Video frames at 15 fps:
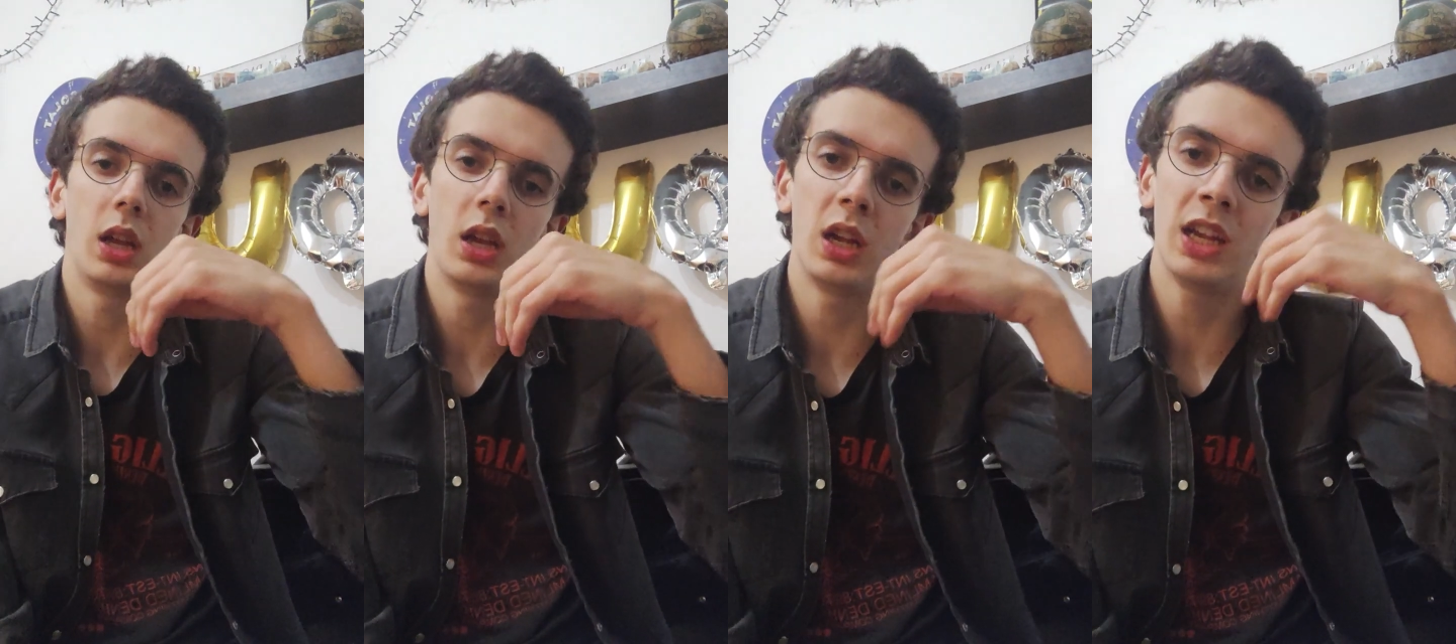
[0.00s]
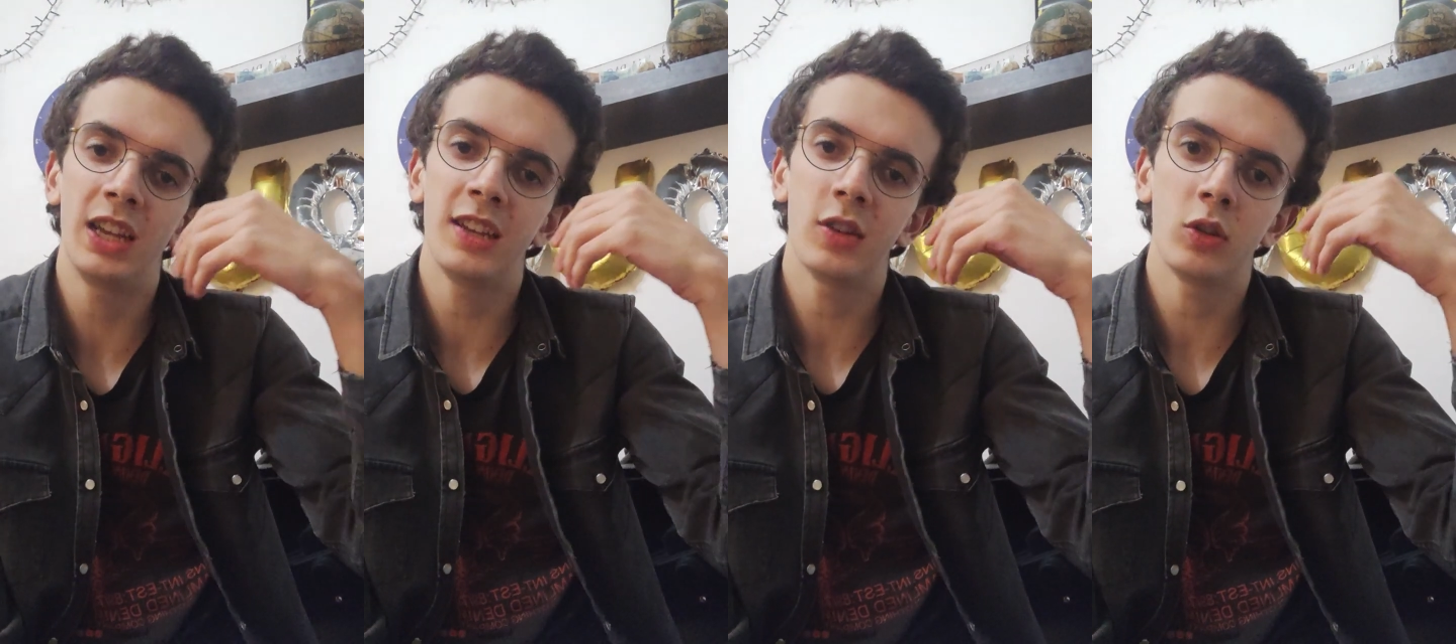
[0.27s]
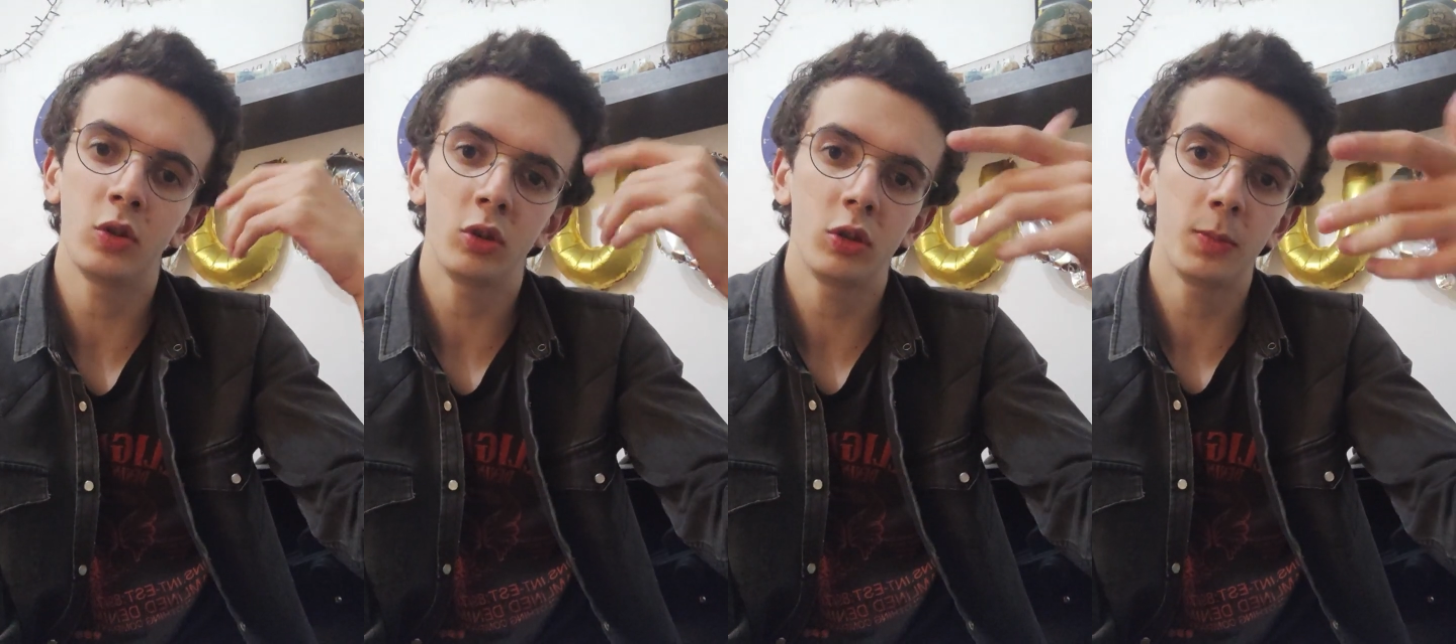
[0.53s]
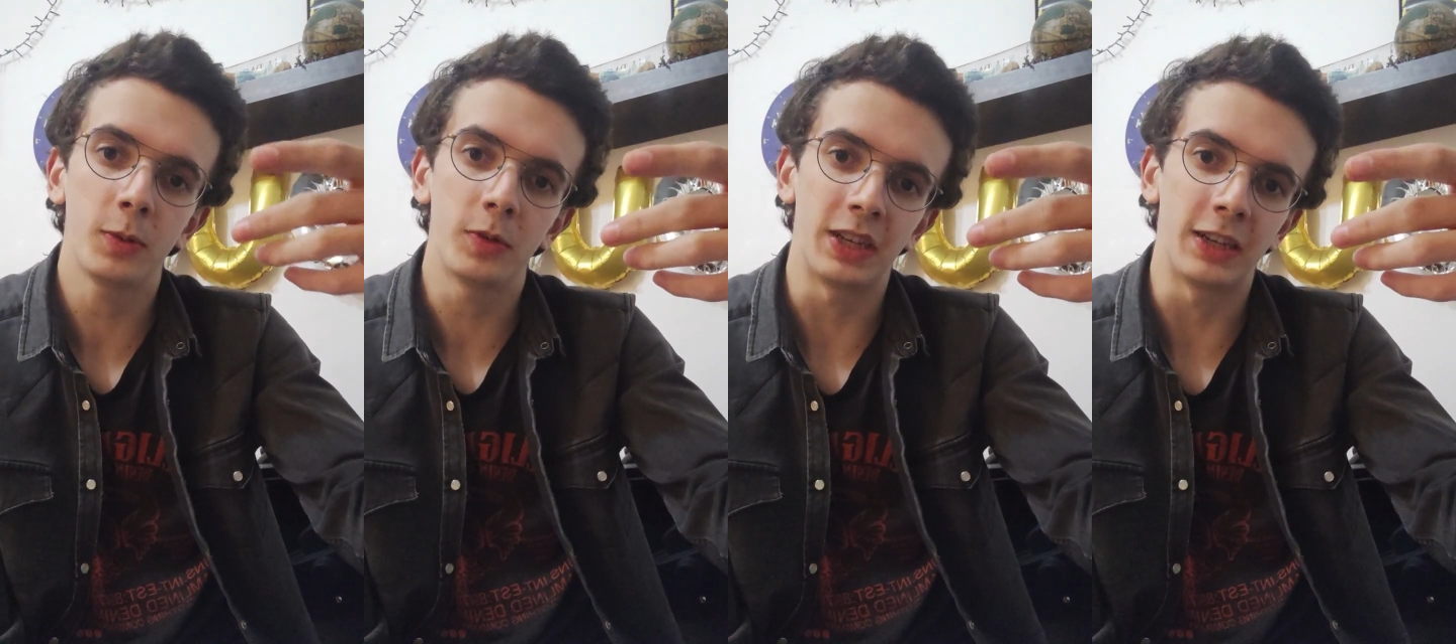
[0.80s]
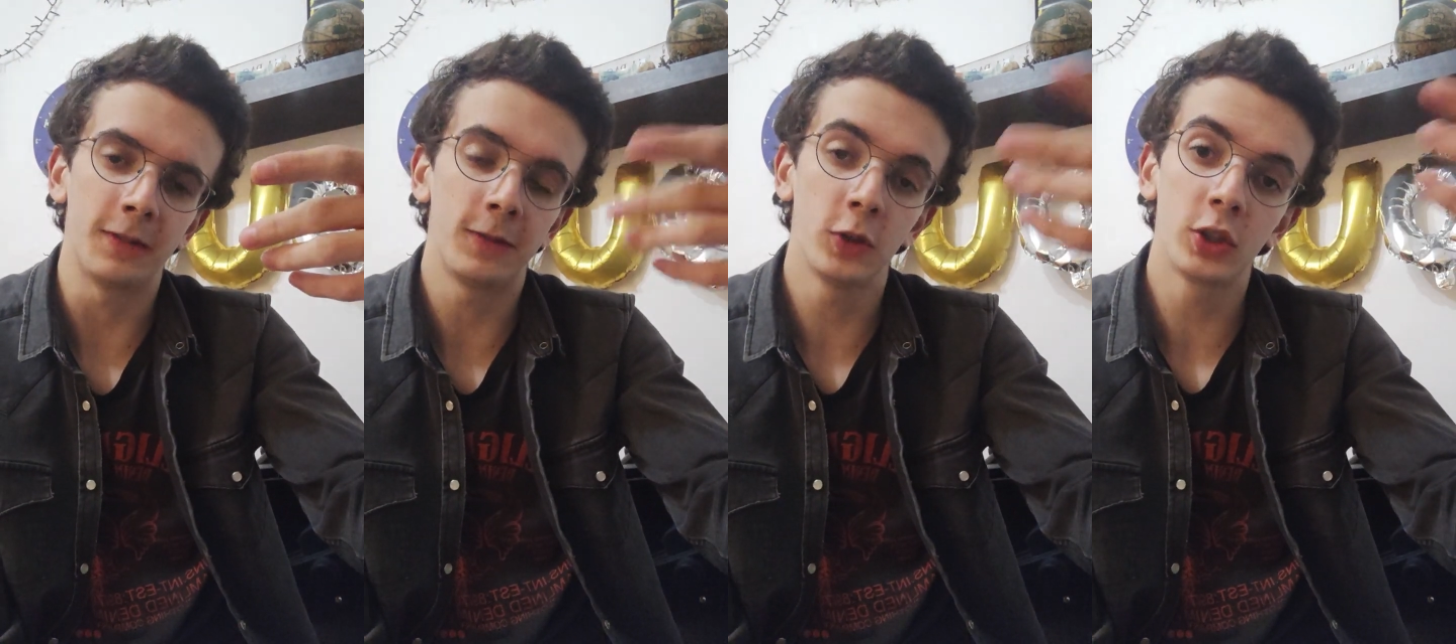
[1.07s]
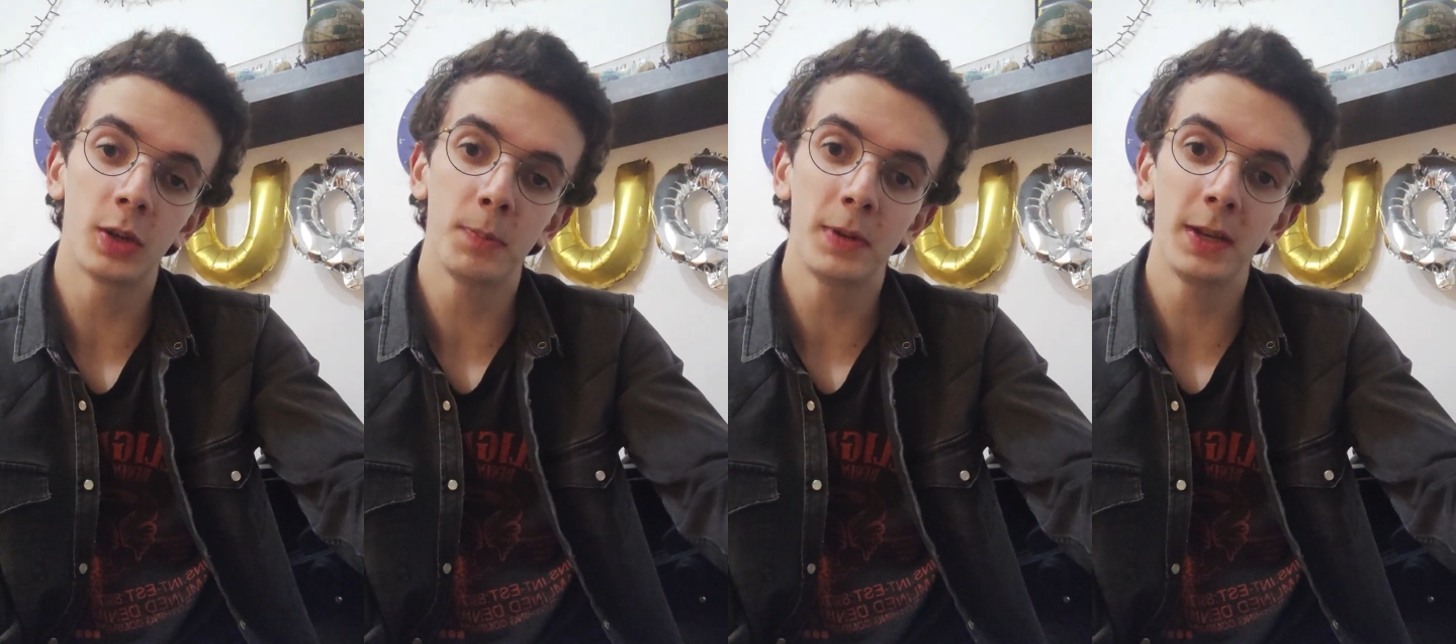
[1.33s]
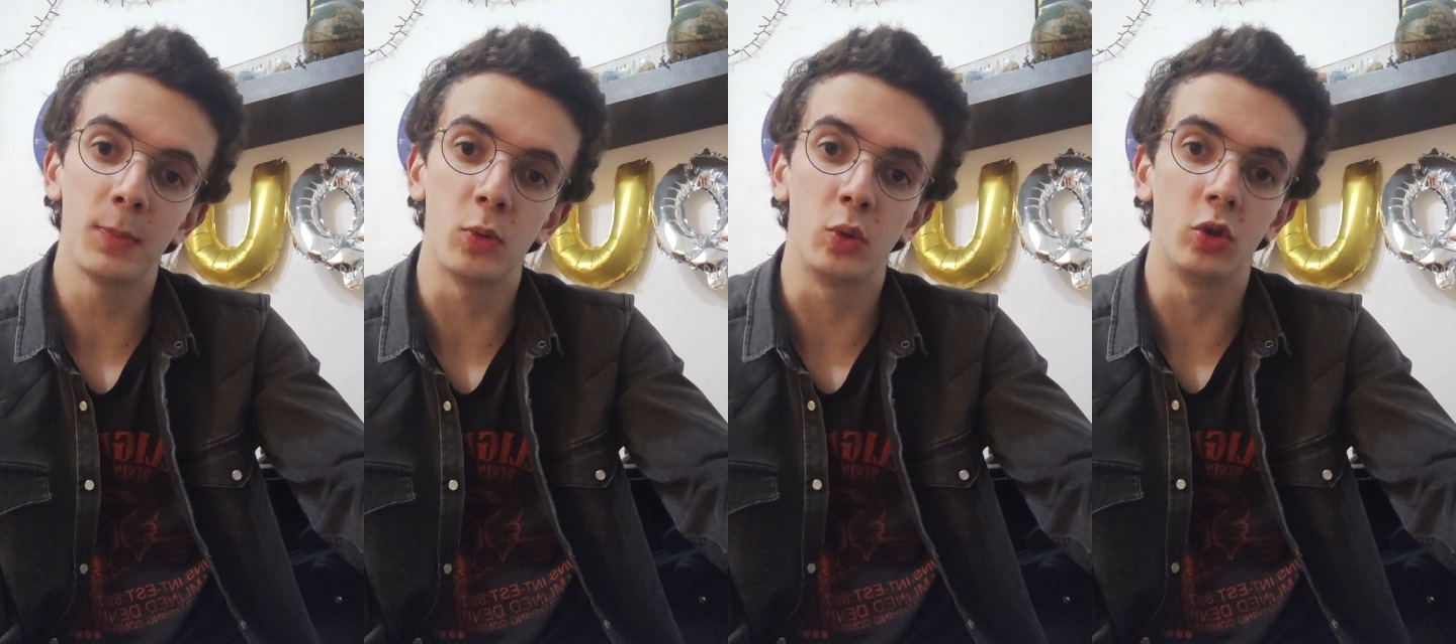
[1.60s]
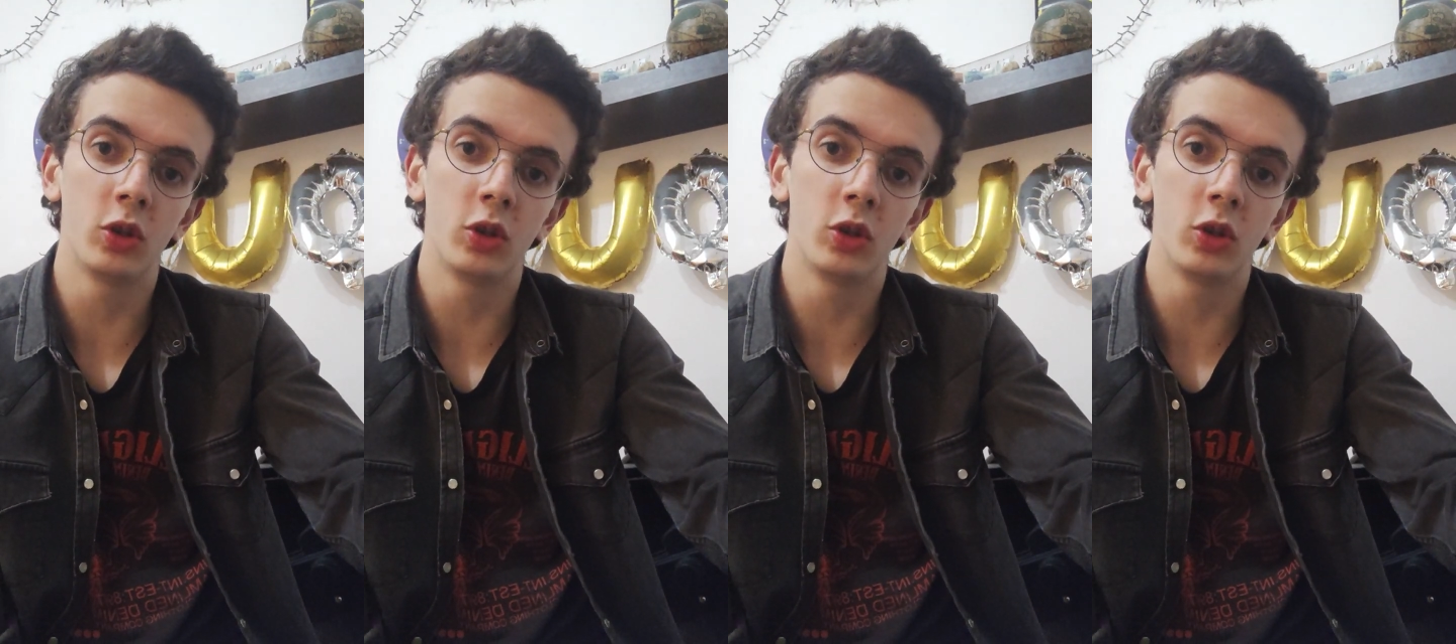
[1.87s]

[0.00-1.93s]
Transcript: And on top of that, for some people,